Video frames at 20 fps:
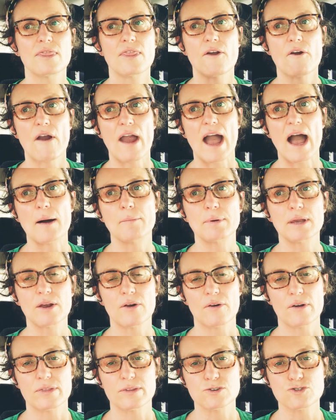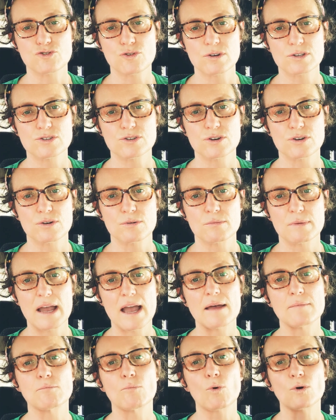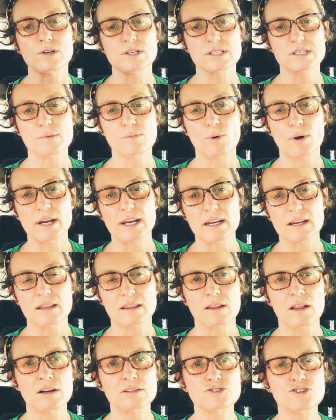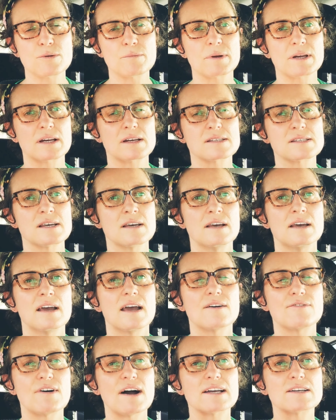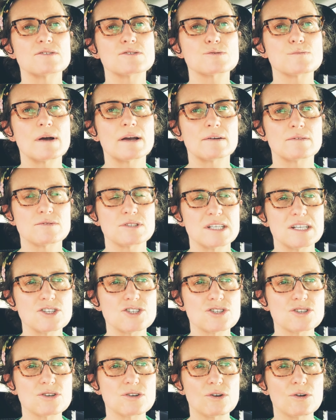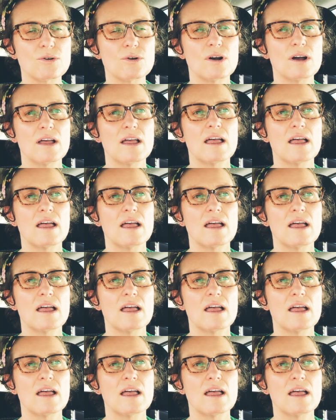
they're happier in the short term and more disappointed in the long term, because if I use my own tissue,